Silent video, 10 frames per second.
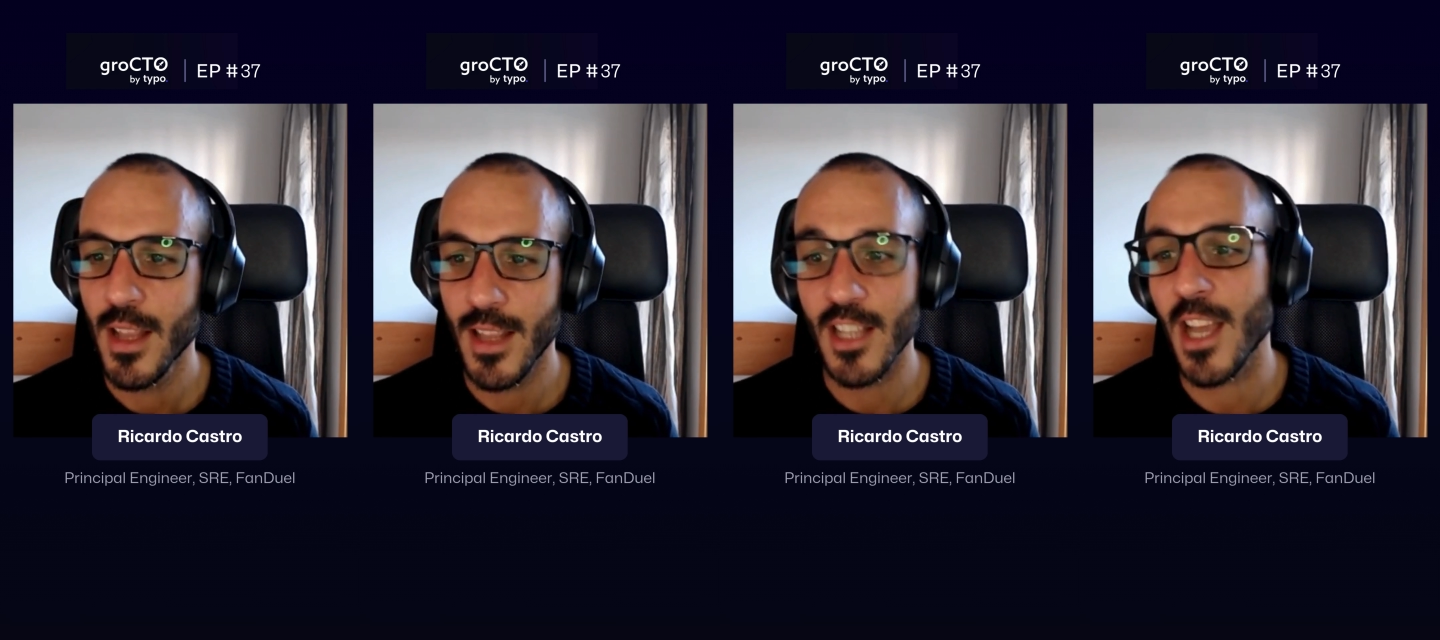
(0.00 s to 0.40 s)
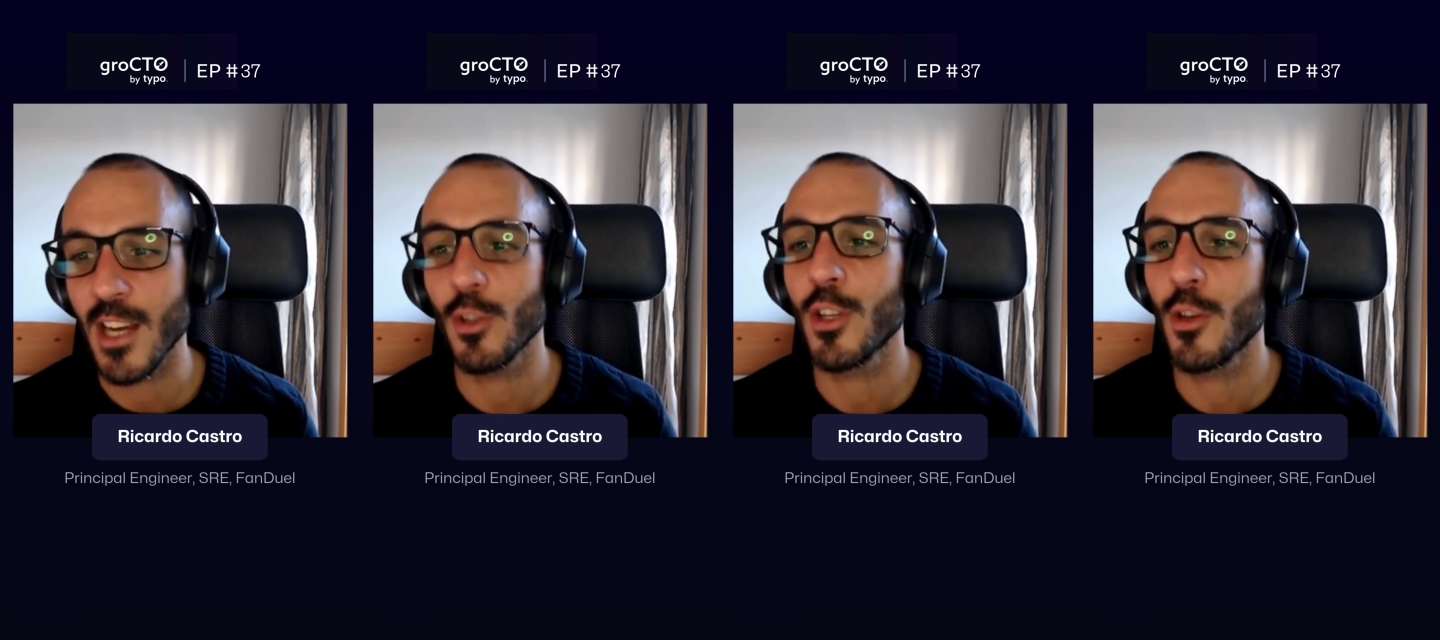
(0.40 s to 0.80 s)
that's
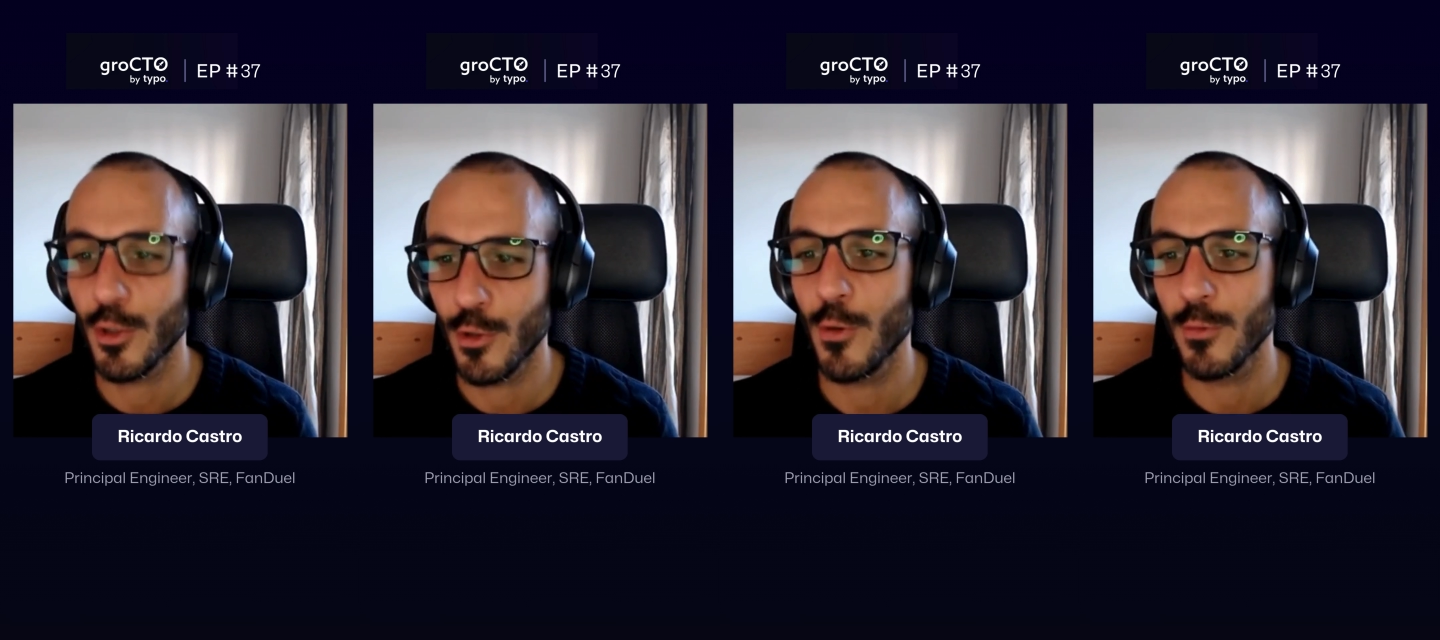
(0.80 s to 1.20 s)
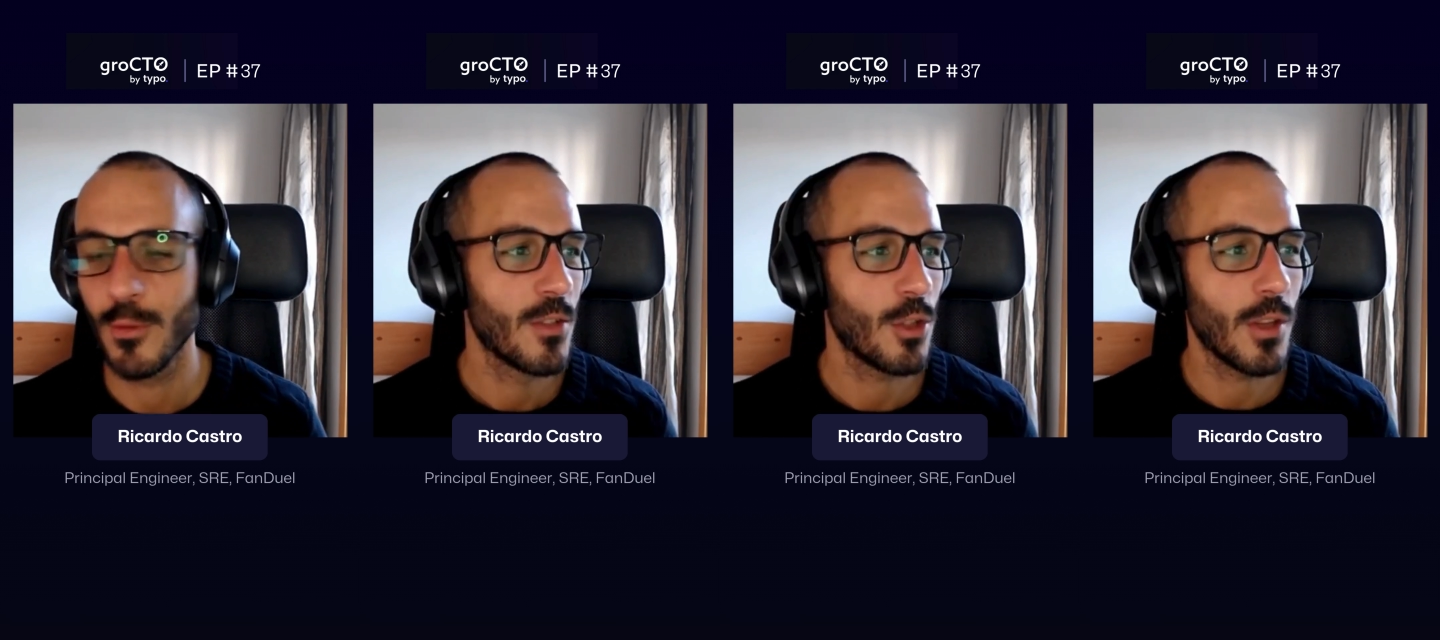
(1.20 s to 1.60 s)
actually not true.
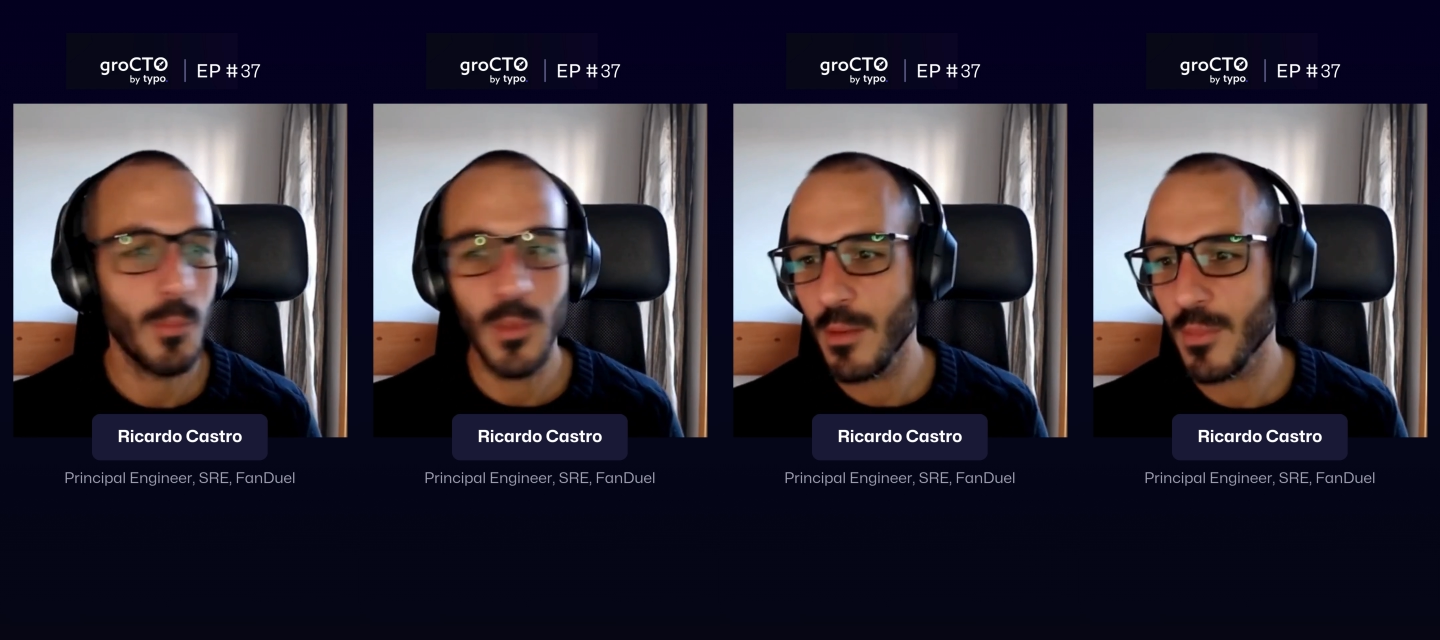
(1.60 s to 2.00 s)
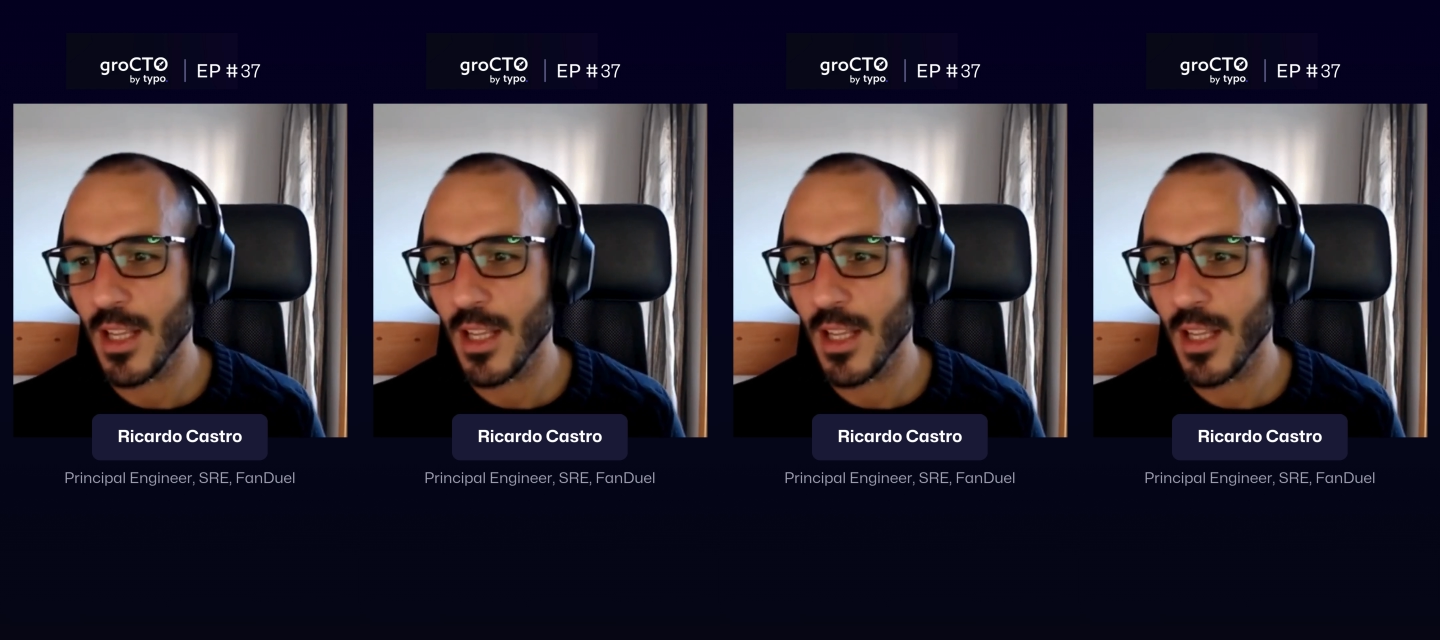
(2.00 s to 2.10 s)
So the teams